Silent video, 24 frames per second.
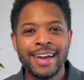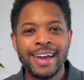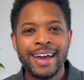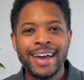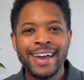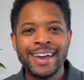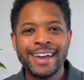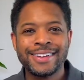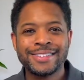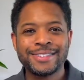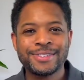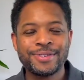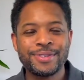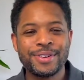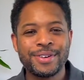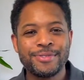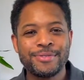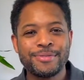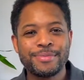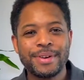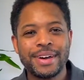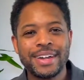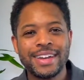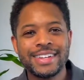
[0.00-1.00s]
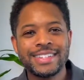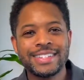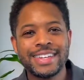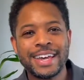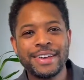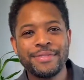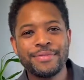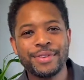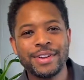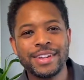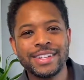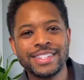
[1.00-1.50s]
Hey, how's it going, everybody? It's
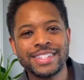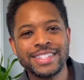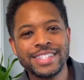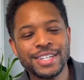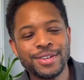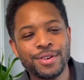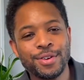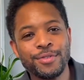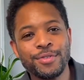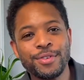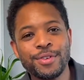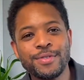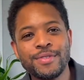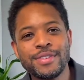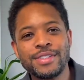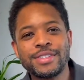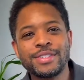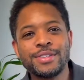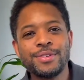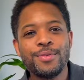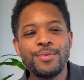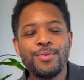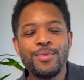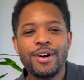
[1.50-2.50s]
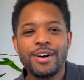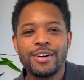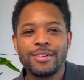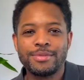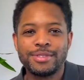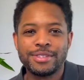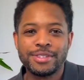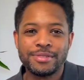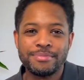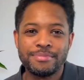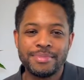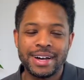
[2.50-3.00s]
Avery at the Tea Reviewer 2. Welcome
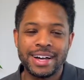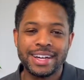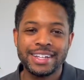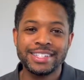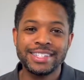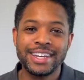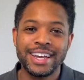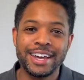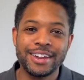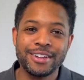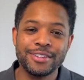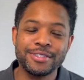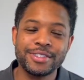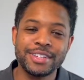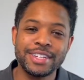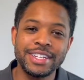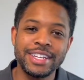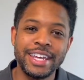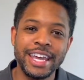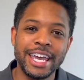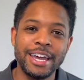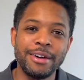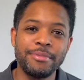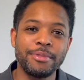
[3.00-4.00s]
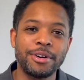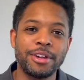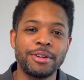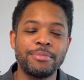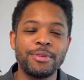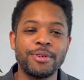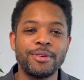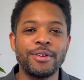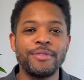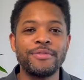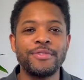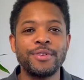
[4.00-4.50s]
to my channel. Today I'm going to be
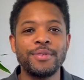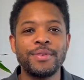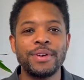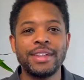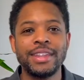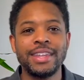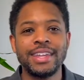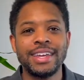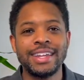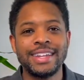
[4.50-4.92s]
reviewing the